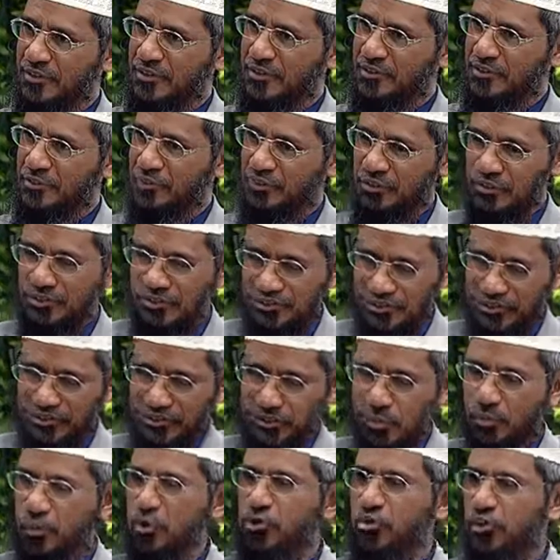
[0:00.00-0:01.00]
So this is the
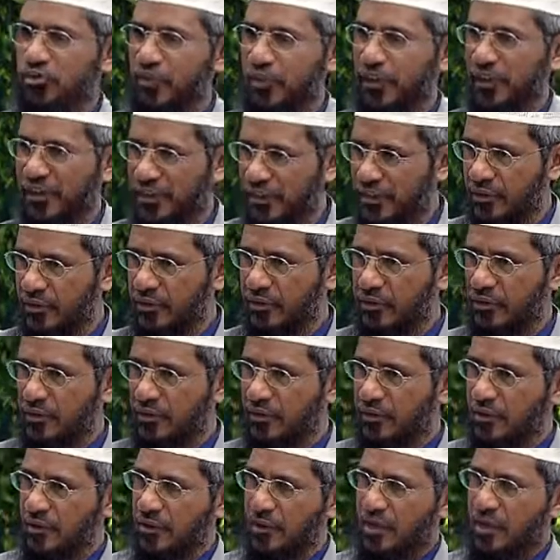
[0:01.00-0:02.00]
most authentic.
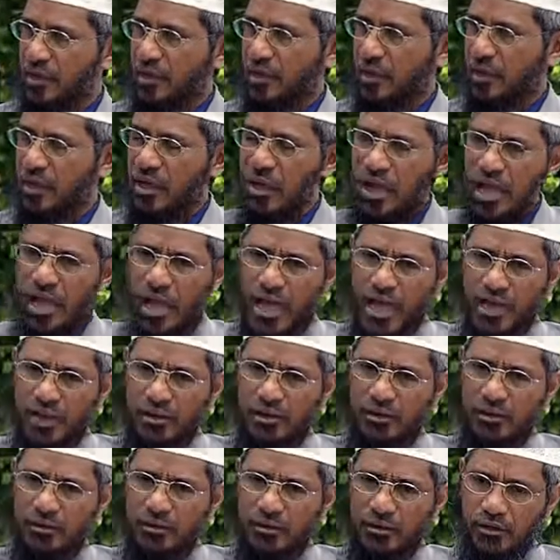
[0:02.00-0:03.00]

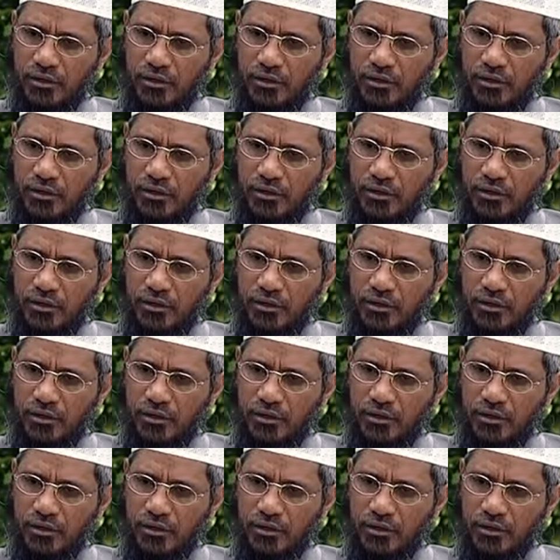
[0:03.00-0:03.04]
And